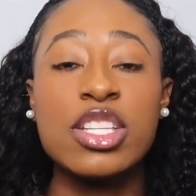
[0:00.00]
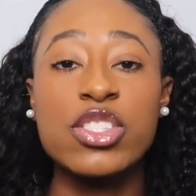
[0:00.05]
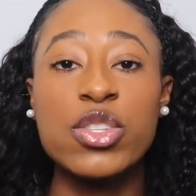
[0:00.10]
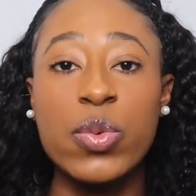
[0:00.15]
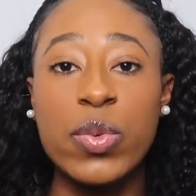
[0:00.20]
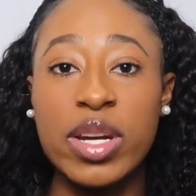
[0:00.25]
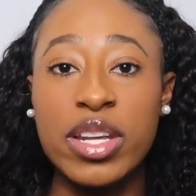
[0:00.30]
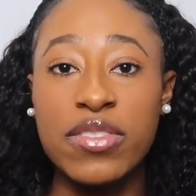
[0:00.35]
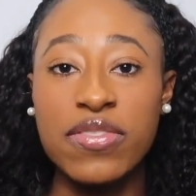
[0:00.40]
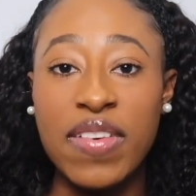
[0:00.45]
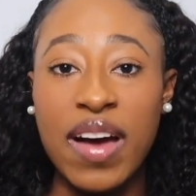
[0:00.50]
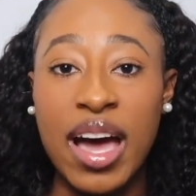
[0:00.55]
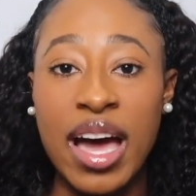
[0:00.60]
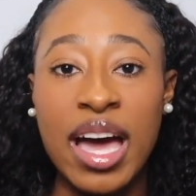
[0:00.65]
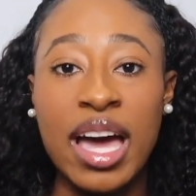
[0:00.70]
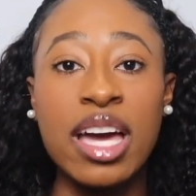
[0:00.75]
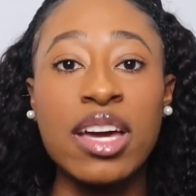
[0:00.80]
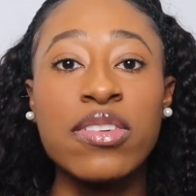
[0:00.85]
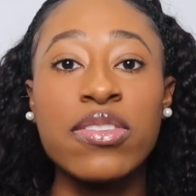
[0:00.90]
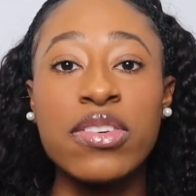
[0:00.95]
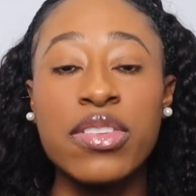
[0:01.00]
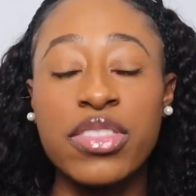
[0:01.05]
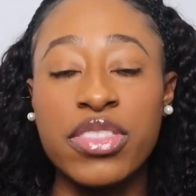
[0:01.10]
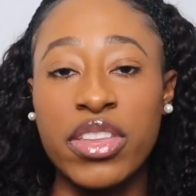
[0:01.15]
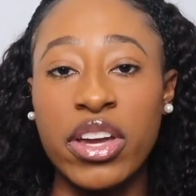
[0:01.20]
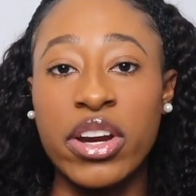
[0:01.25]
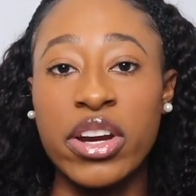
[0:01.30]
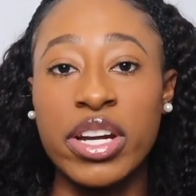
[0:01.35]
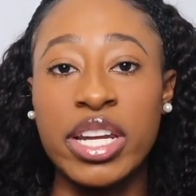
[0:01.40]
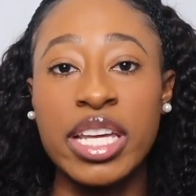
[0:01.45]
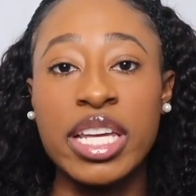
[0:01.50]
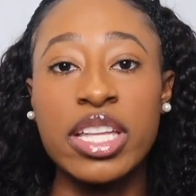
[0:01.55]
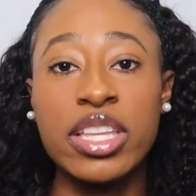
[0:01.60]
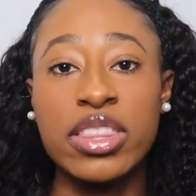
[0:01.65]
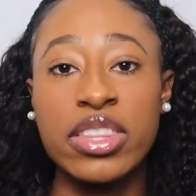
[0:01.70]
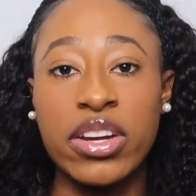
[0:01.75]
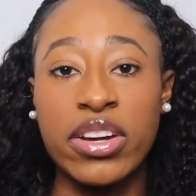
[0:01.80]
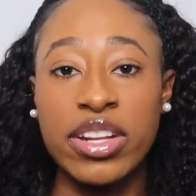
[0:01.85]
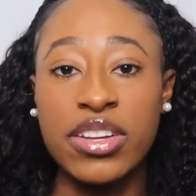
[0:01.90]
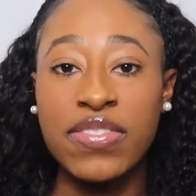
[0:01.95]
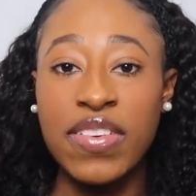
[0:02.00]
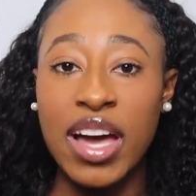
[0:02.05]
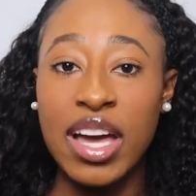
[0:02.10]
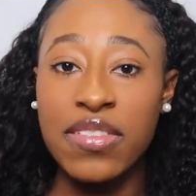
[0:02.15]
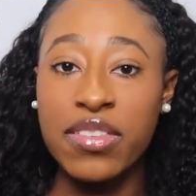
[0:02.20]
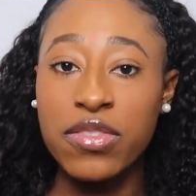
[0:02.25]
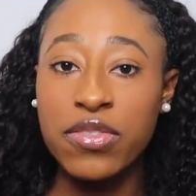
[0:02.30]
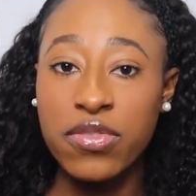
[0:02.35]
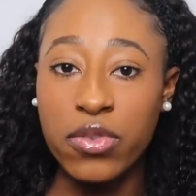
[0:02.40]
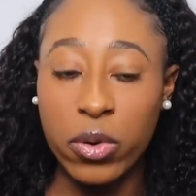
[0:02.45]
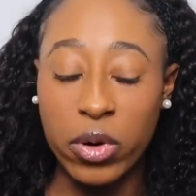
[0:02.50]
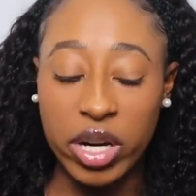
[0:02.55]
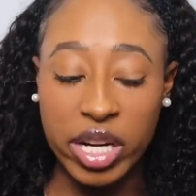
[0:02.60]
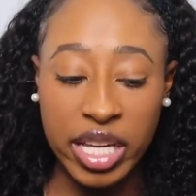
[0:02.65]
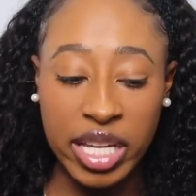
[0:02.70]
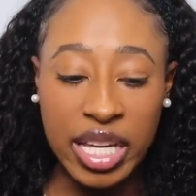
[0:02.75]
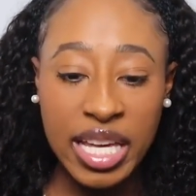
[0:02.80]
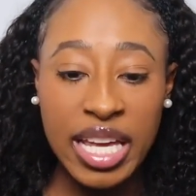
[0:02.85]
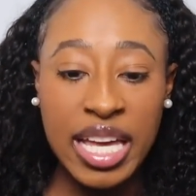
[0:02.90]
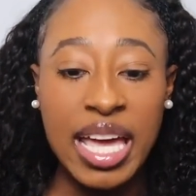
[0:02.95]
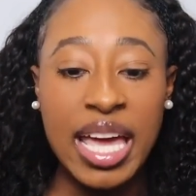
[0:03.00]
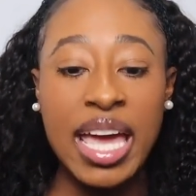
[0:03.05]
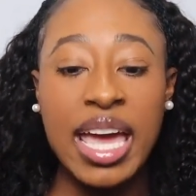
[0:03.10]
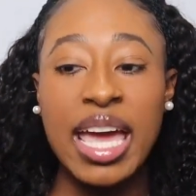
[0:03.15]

25, 30, 35, and 40.